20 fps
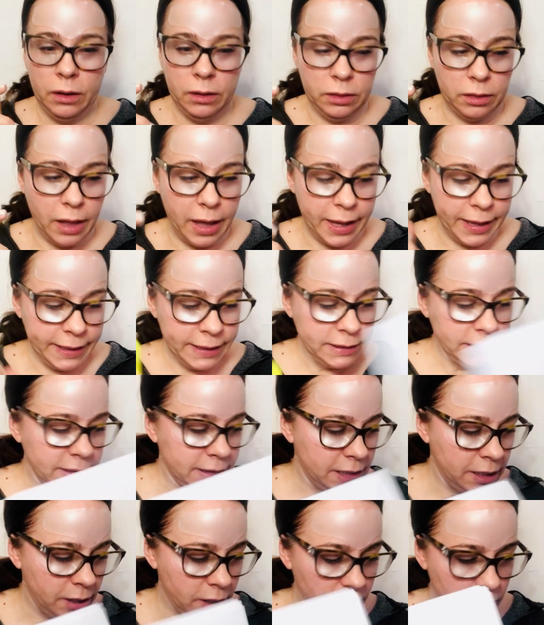
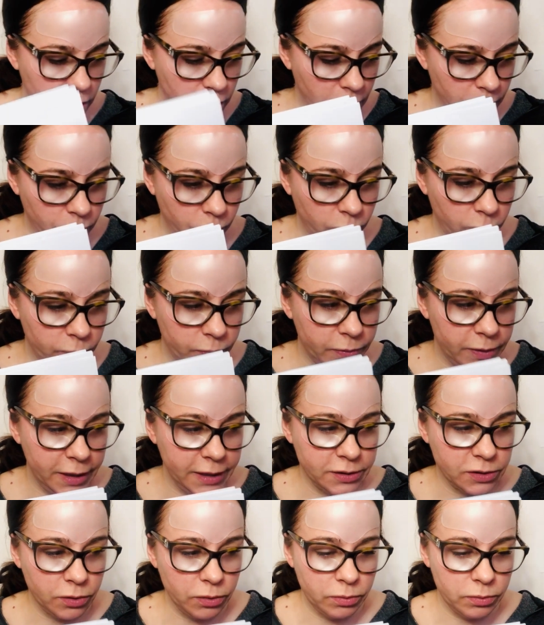lines,
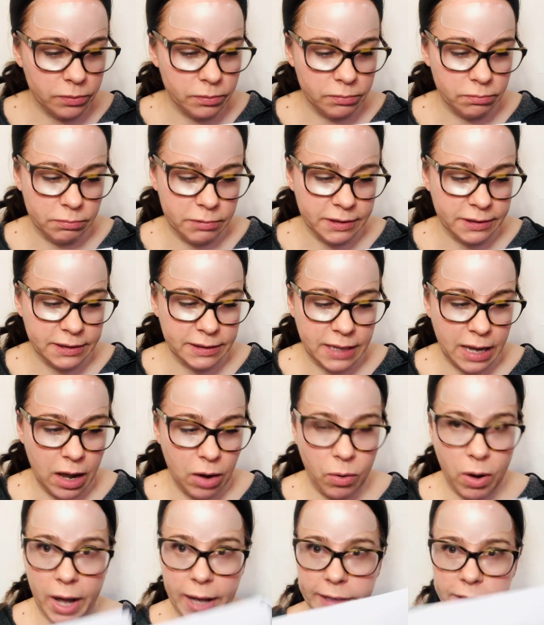this is
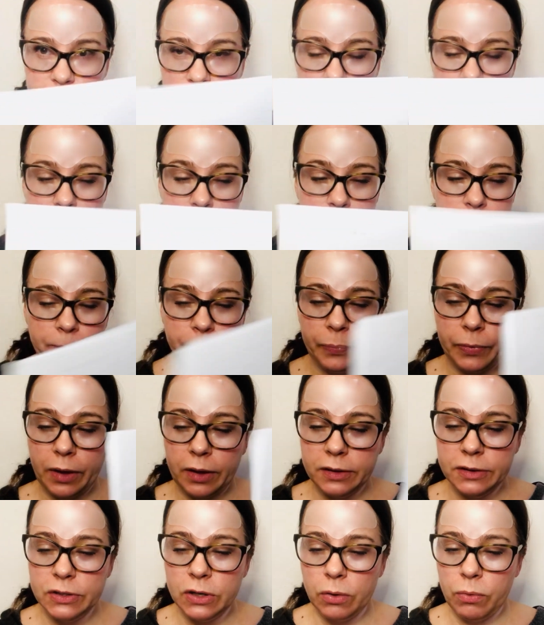how I do it.
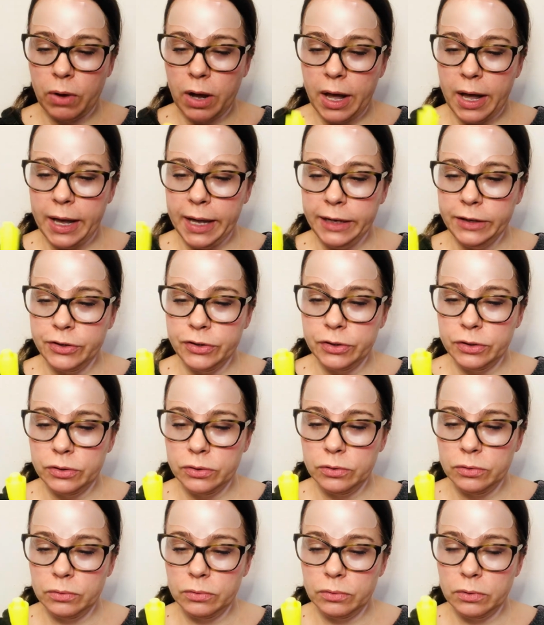So I
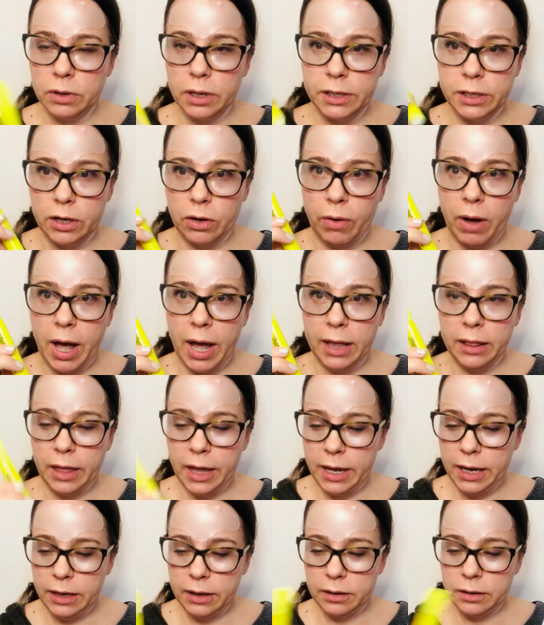do, you know,
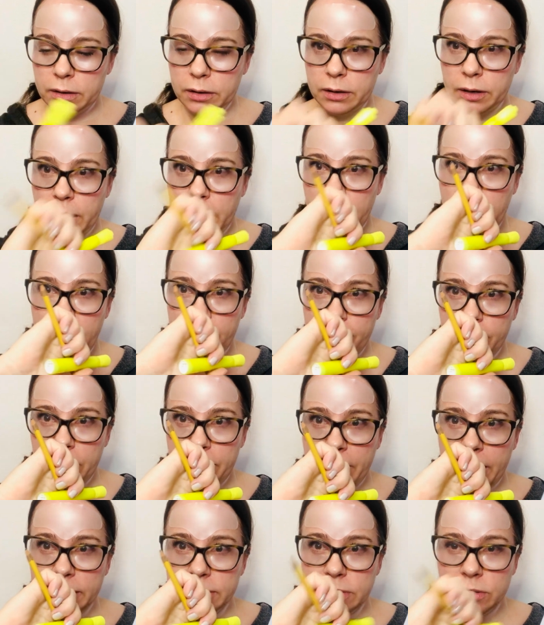highlight, and I have my
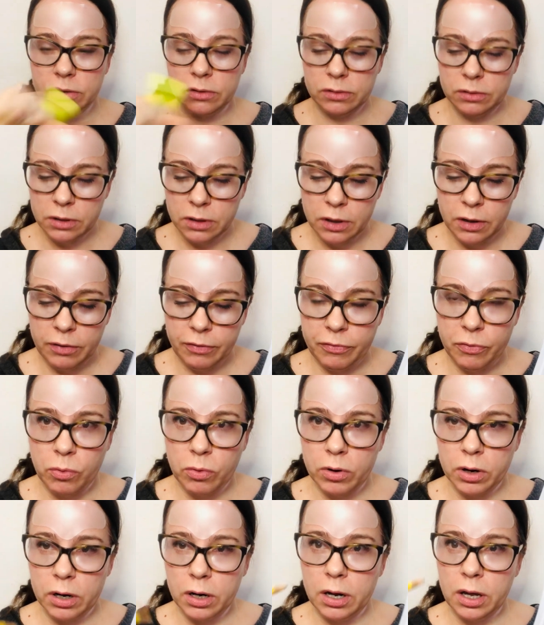pencil
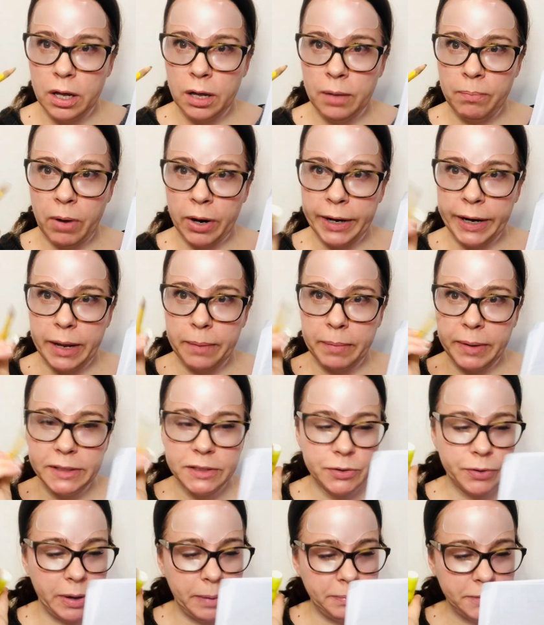for marking up my
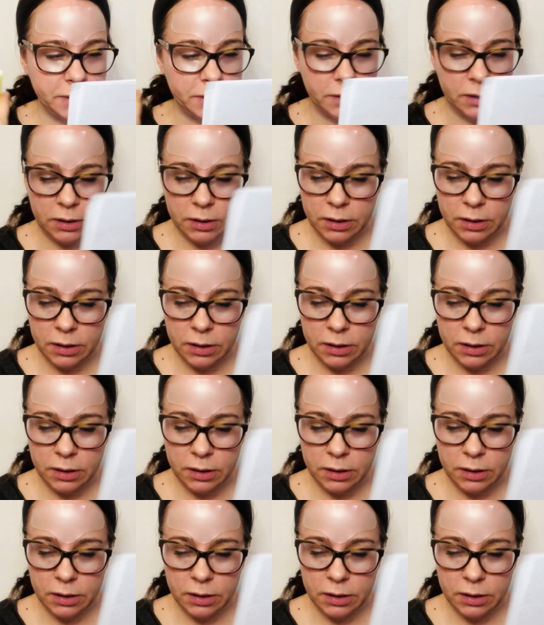script,